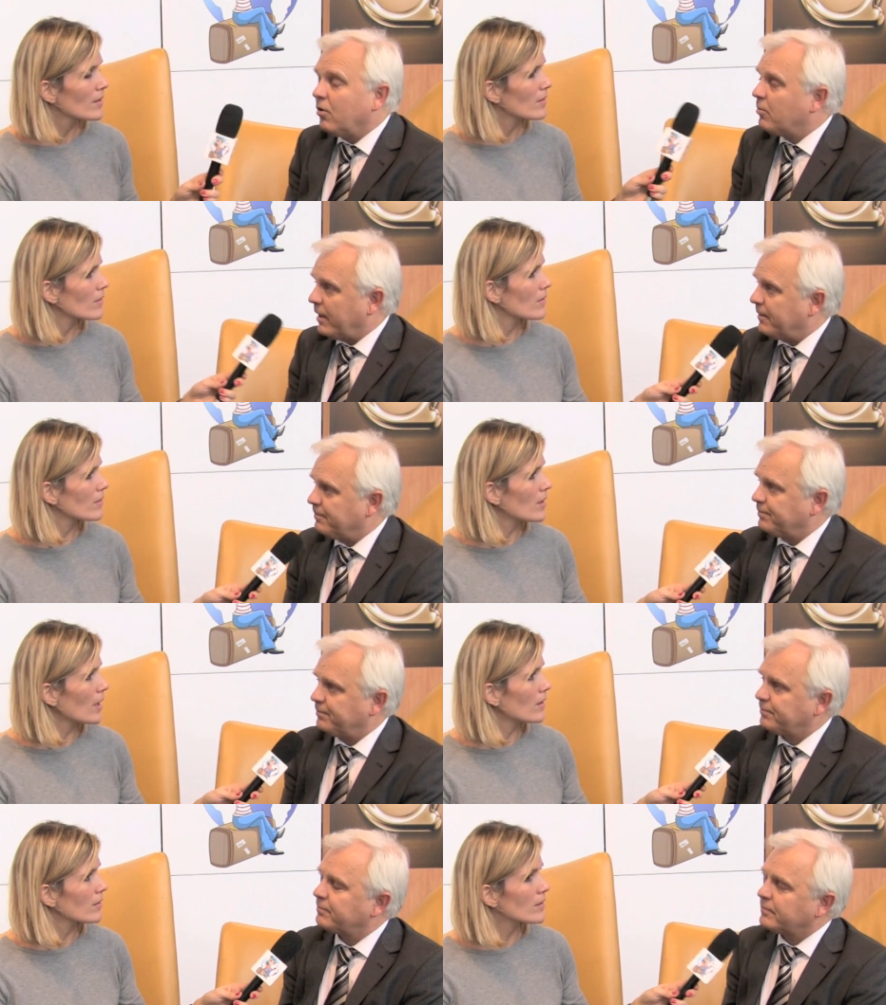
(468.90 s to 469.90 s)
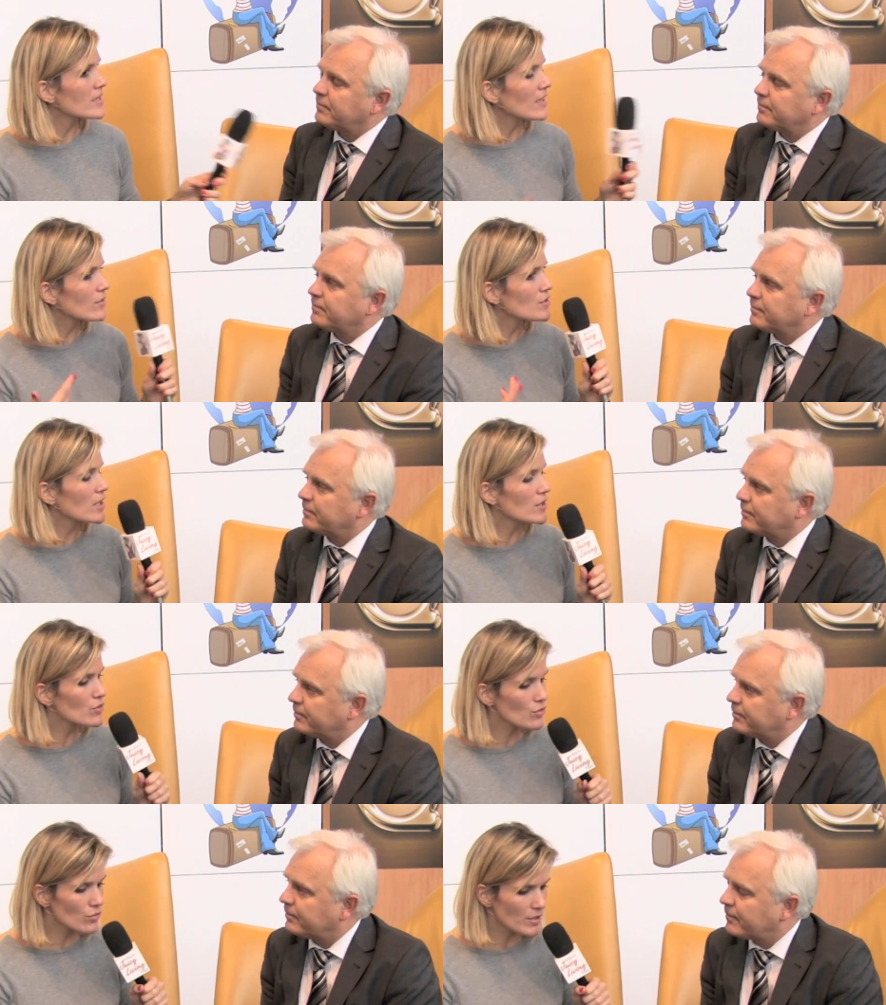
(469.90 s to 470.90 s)
Speaker 1: a long way.
Speaker 2: Yeah. I had the
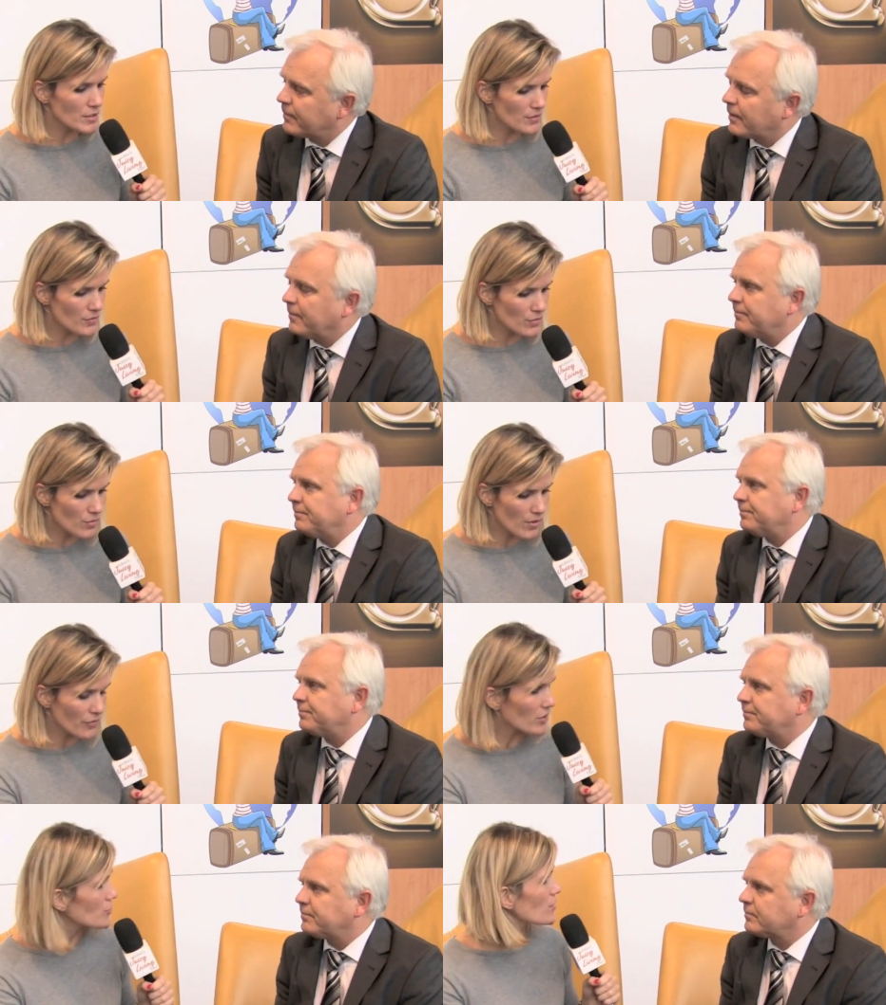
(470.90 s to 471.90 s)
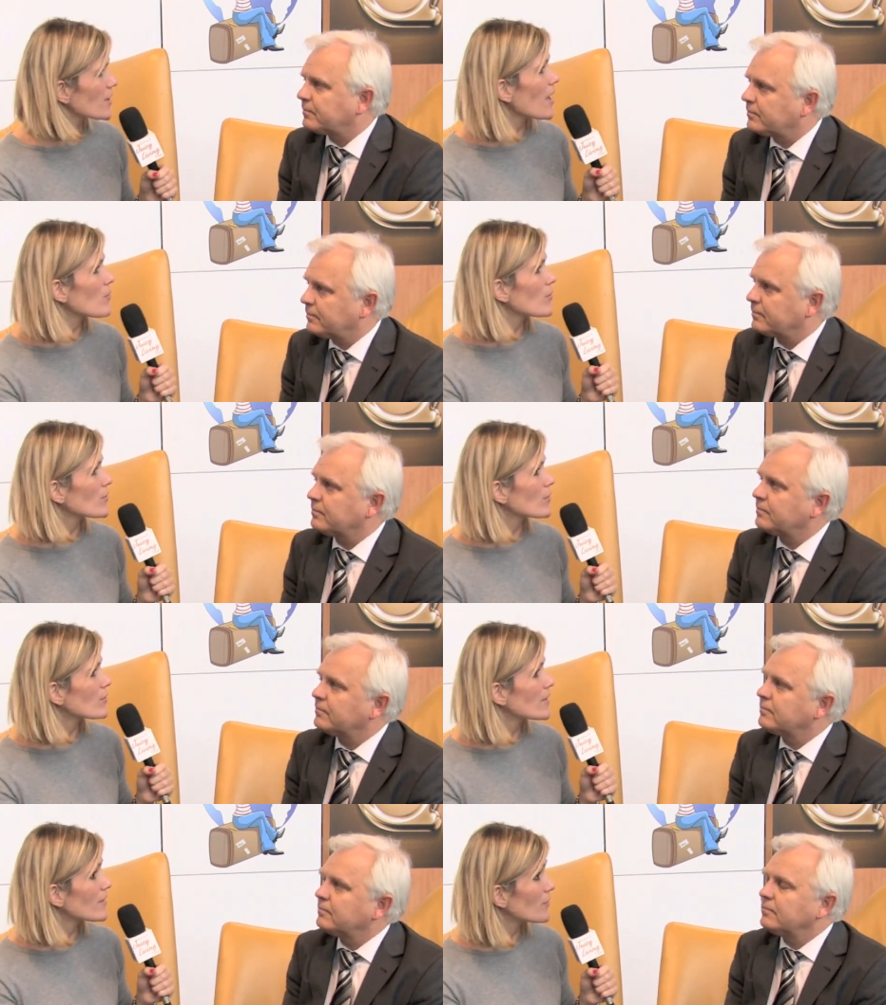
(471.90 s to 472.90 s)
chance to interview uh, Foster Gamble, you
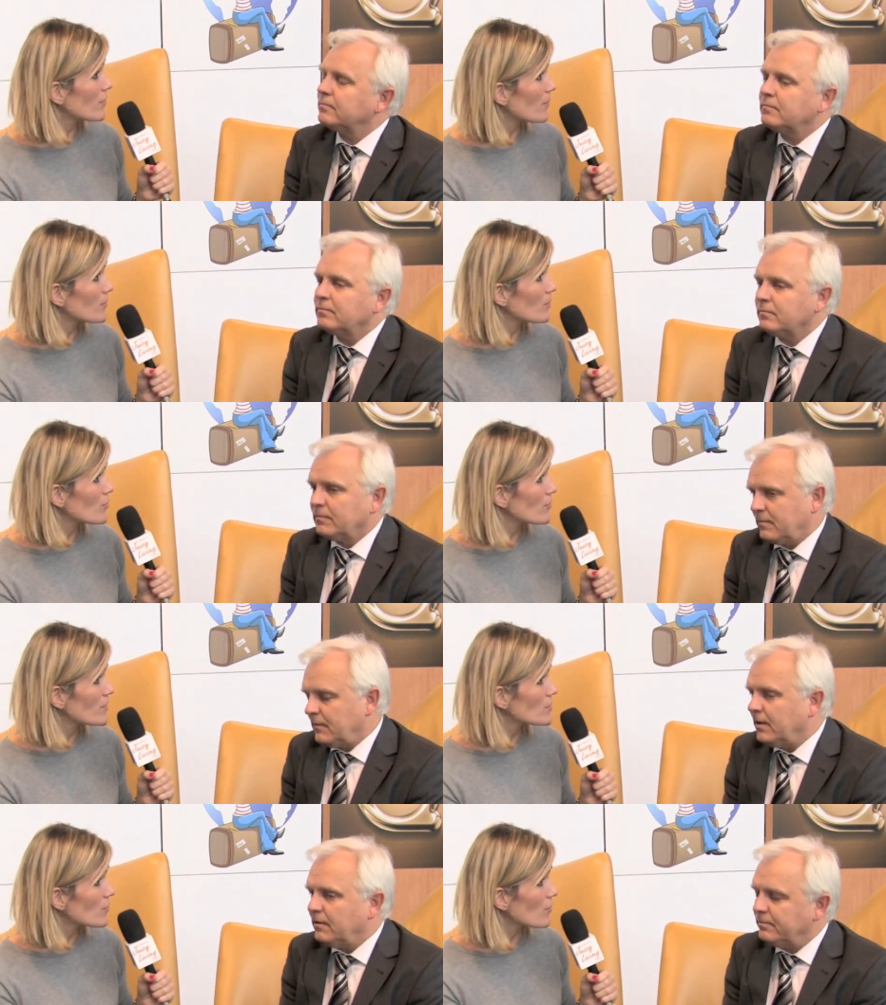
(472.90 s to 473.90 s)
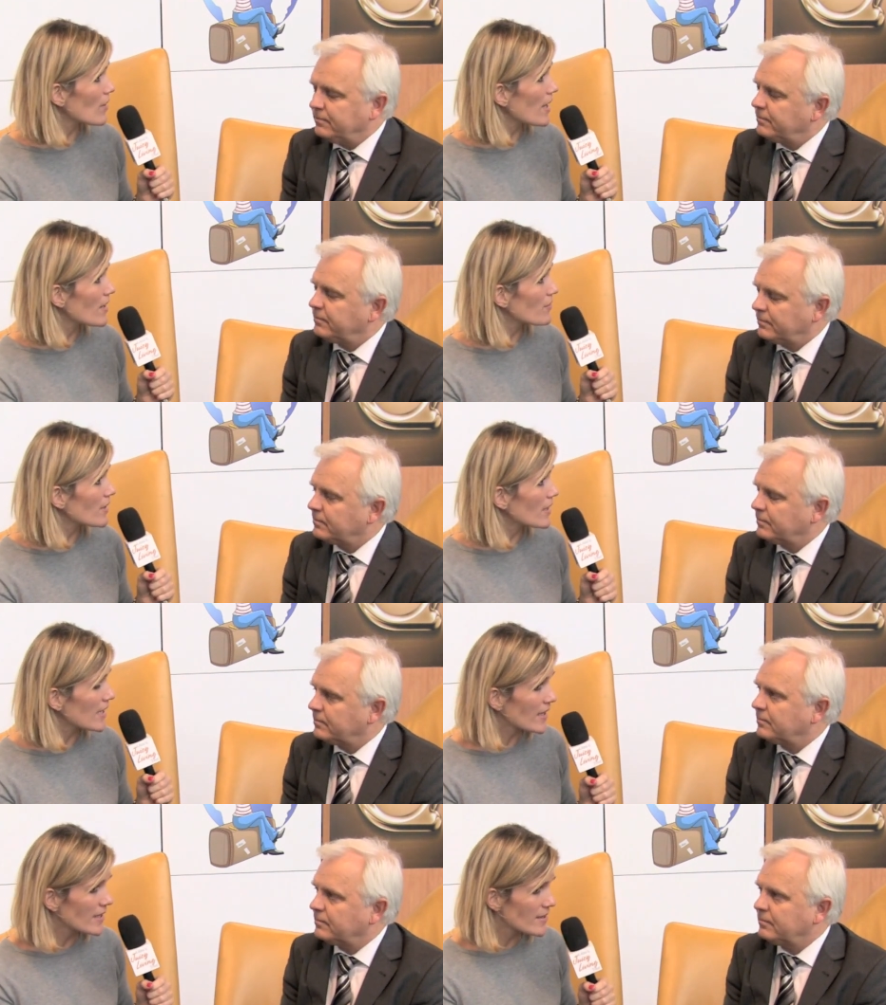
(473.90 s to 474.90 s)
know, that developed the movies Thrive, and
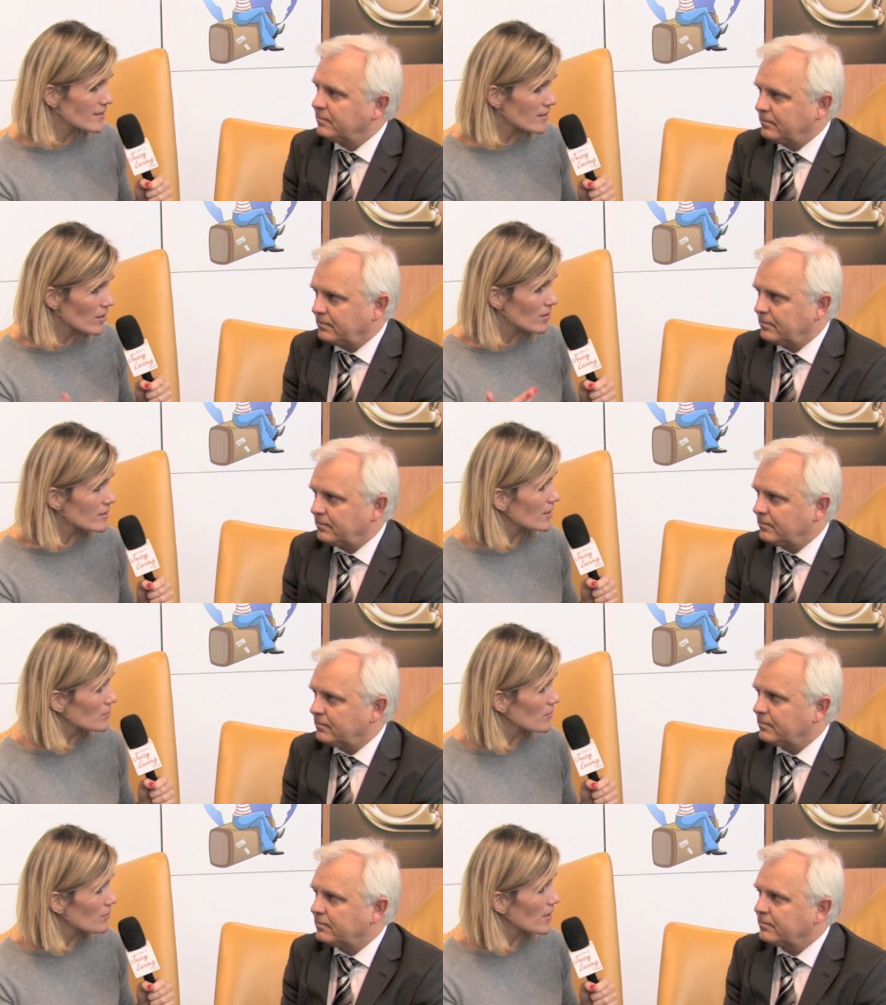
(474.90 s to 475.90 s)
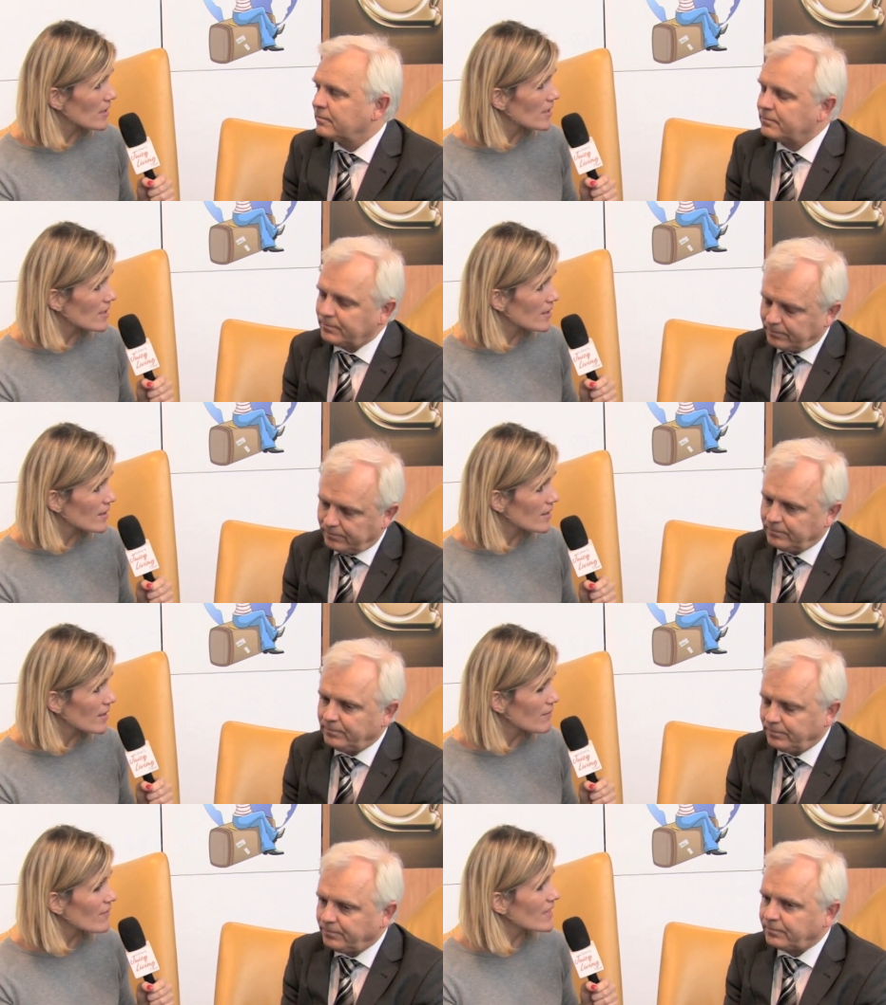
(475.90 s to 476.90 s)
uh, he's in contact with many
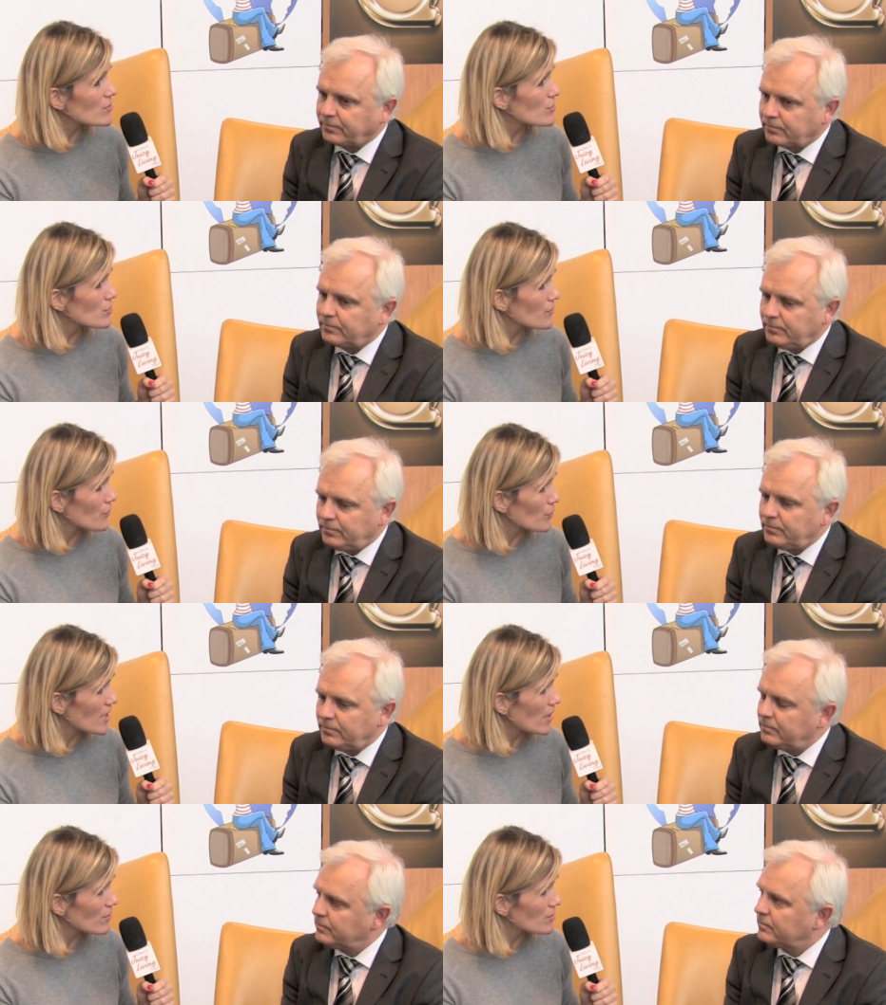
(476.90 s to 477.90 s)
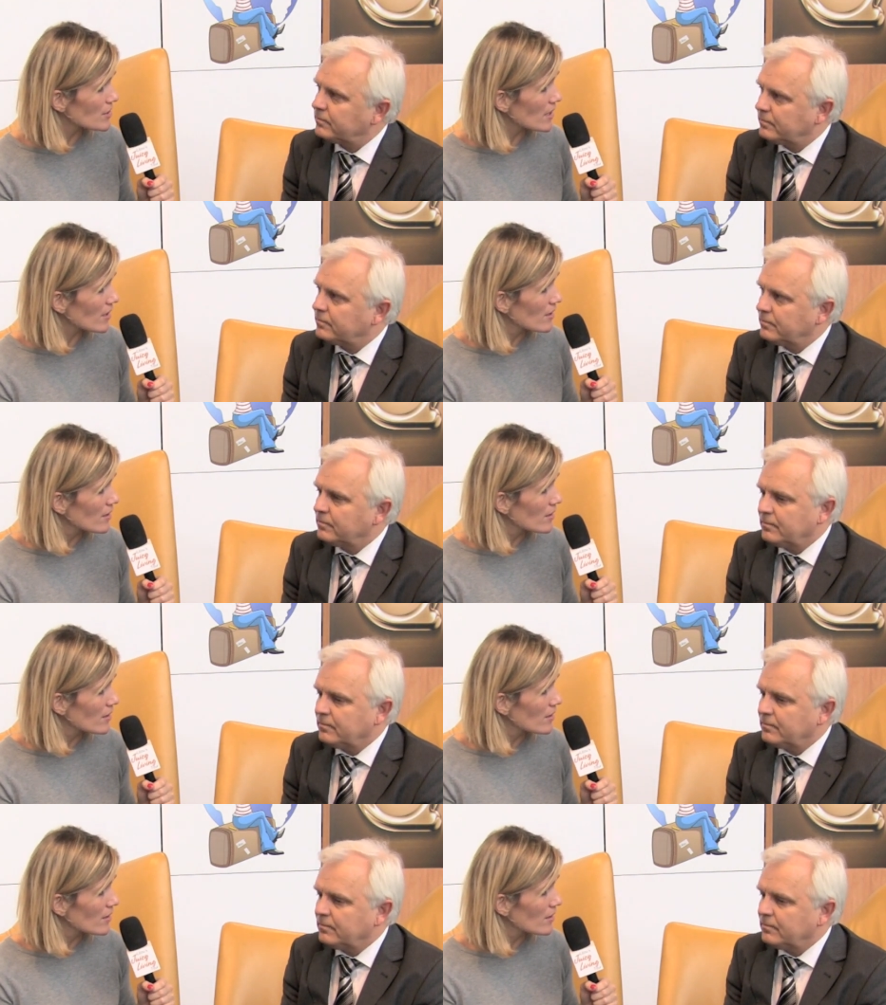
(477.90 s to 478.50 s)
uh, inventors of free energy.